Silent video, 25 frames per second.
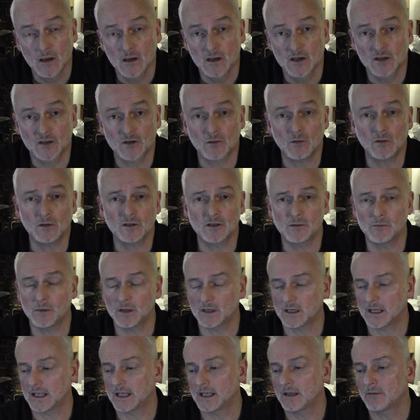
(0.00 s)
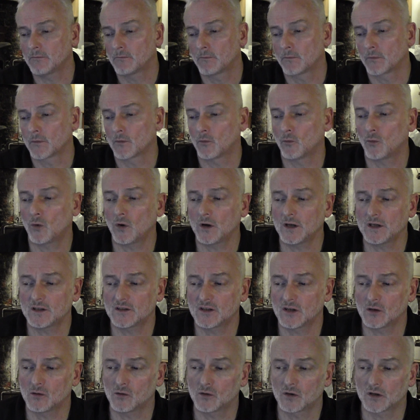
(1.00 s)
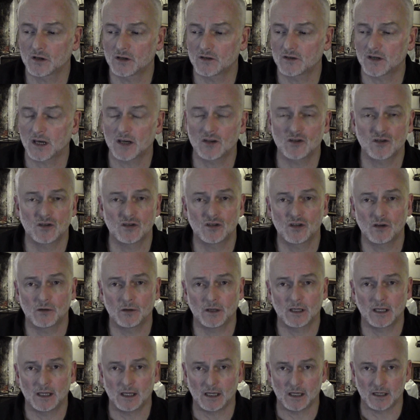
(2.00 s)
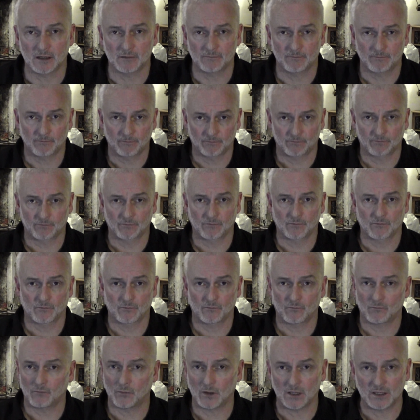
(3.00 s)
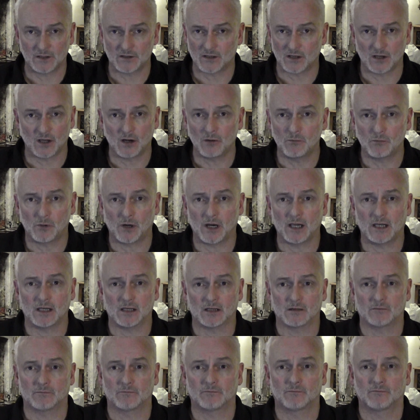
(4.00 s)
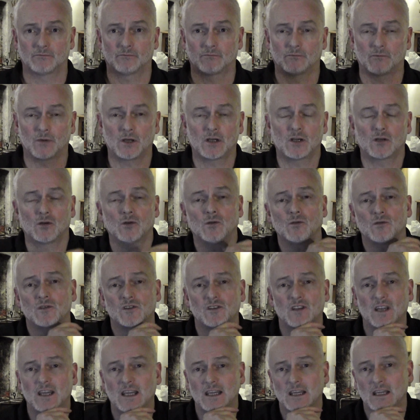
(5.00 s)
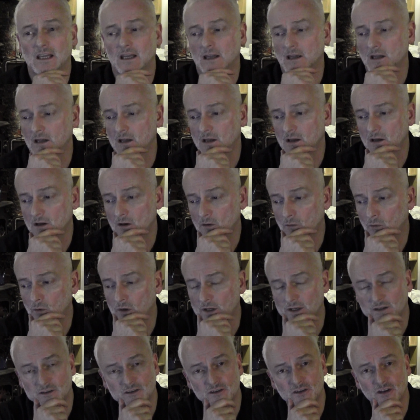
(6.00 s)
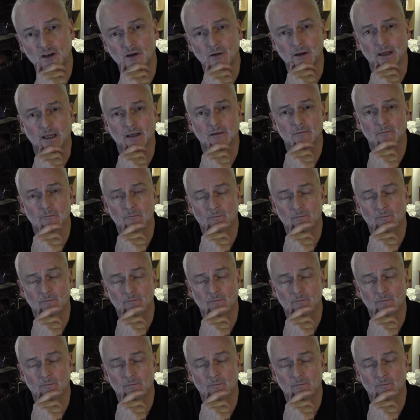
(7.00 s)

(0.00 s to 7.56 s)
So ultimately, what is the organisation doing here? Well, it's a no-brainer. We can all see what it's doing.